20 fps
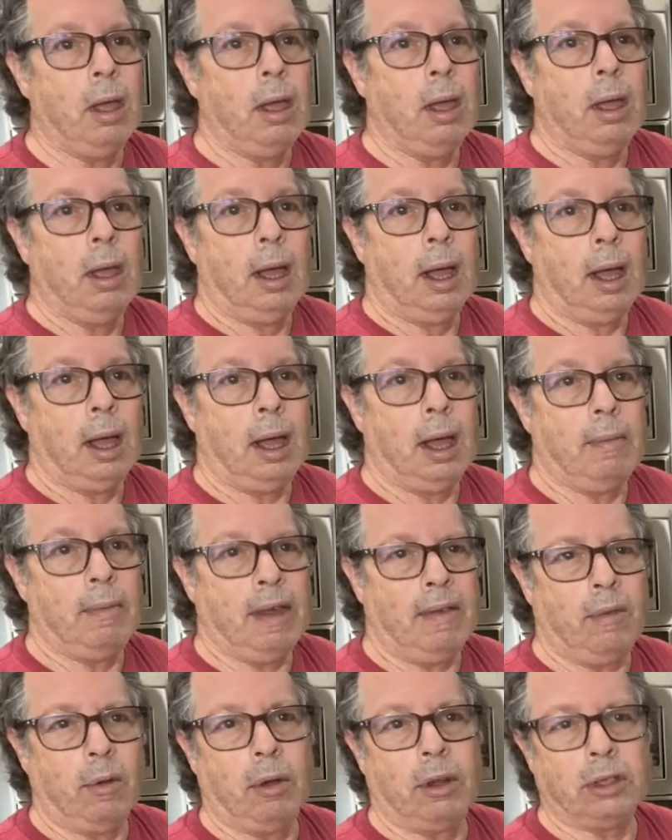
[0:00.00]
Every
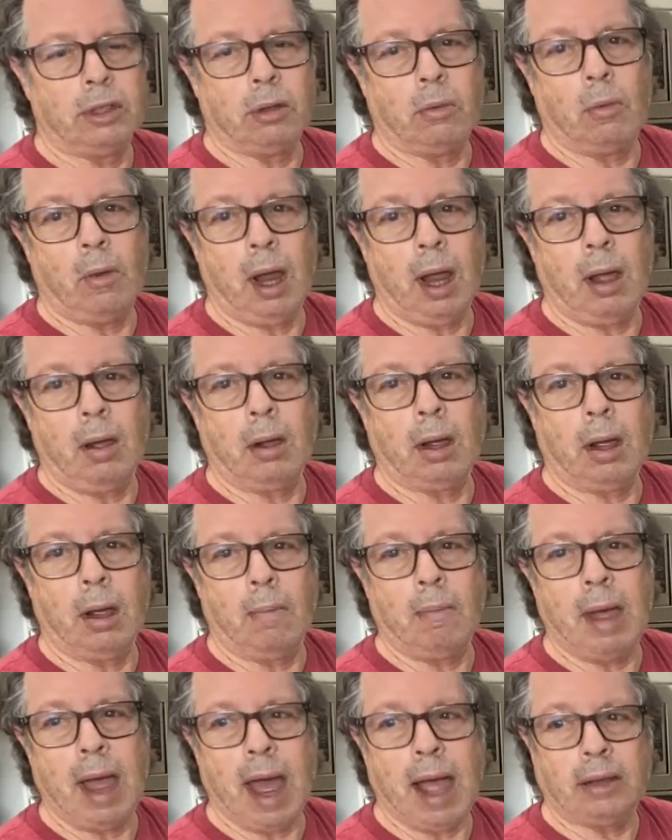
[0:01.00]
once in a while, come
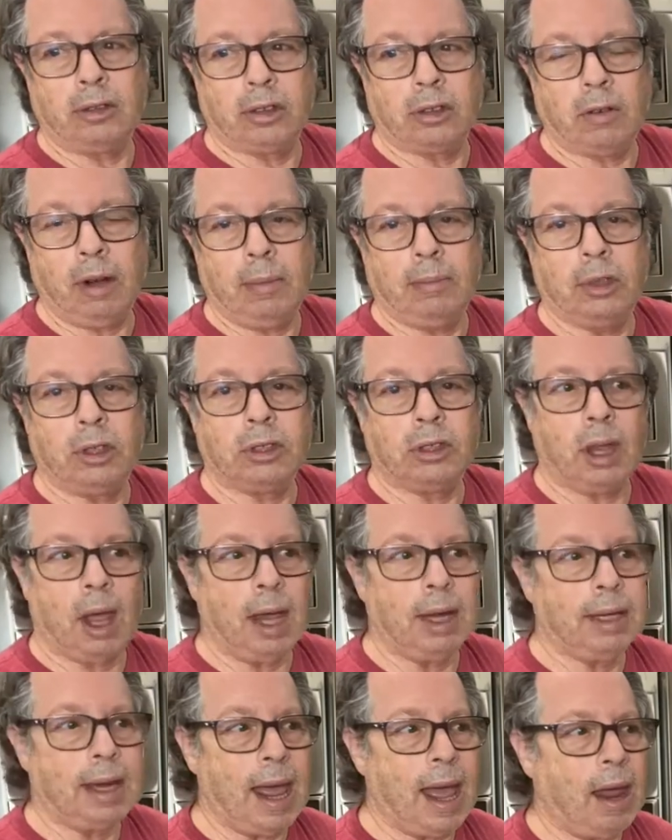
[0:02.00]
back, scrape the
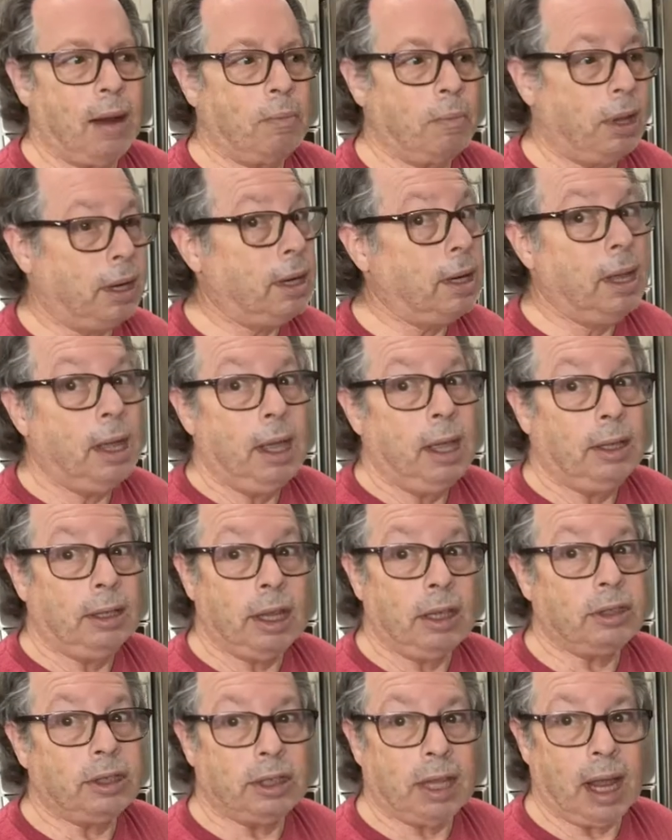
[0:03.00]
side down, but it
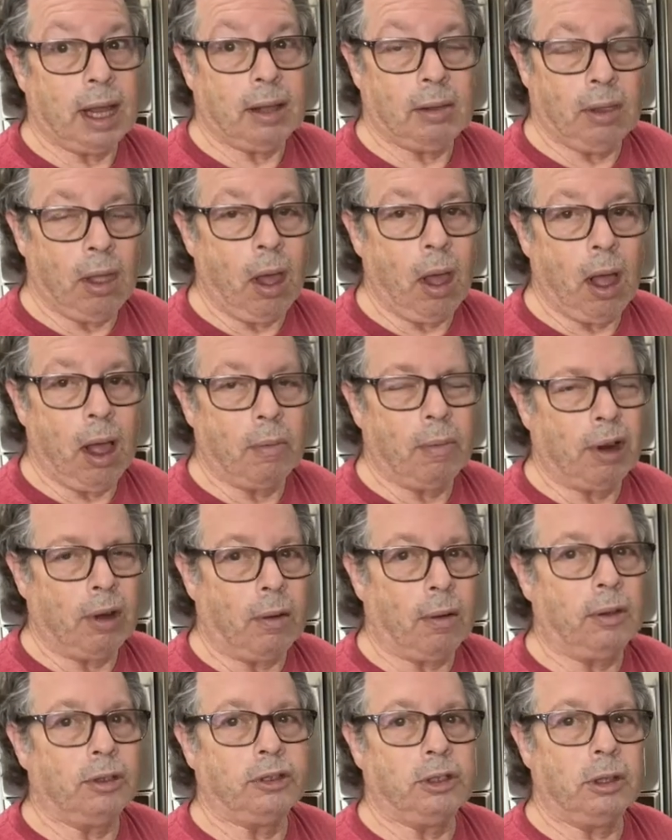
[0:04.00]
doesn't take long, but
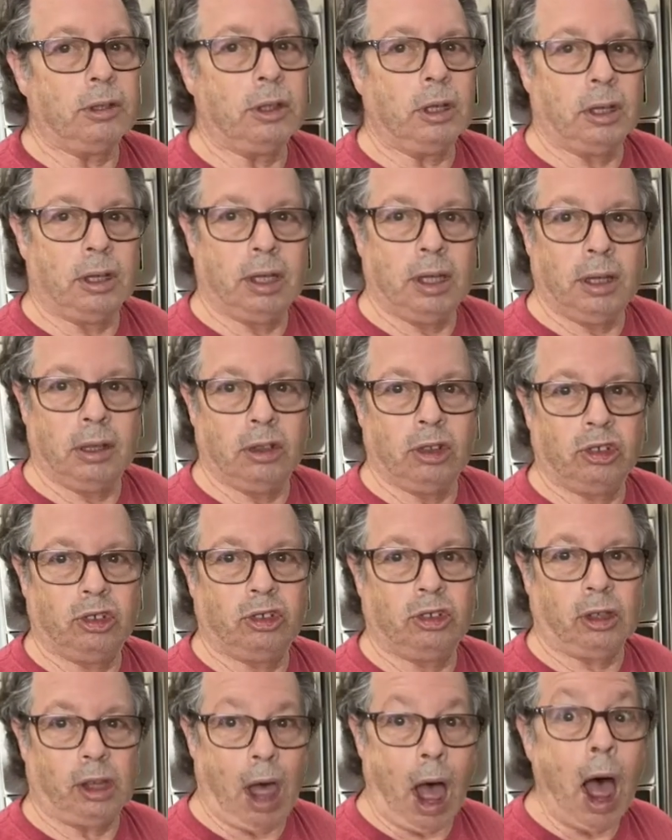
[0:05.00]
all of a sudden you'll hear the
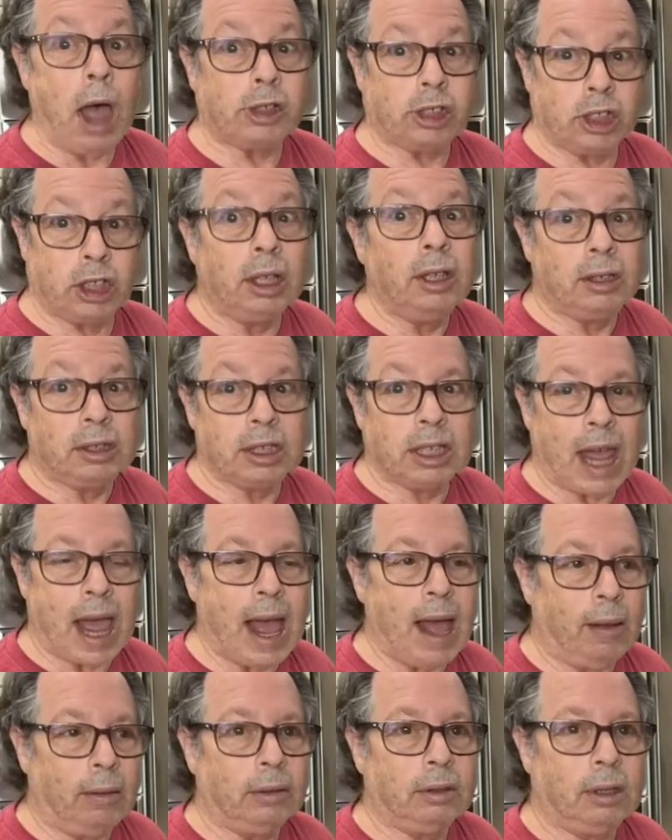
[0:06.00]
sloshing
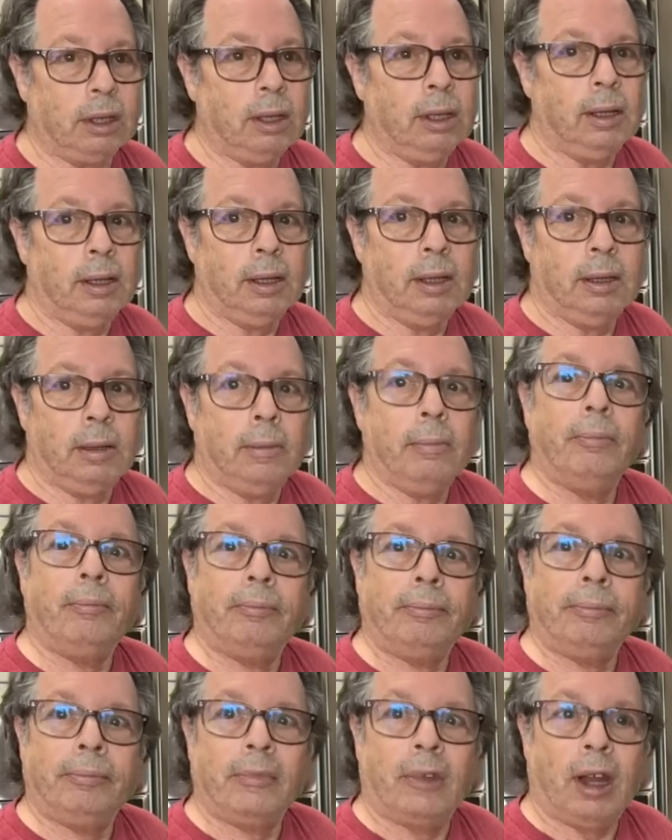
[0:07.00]
sound. All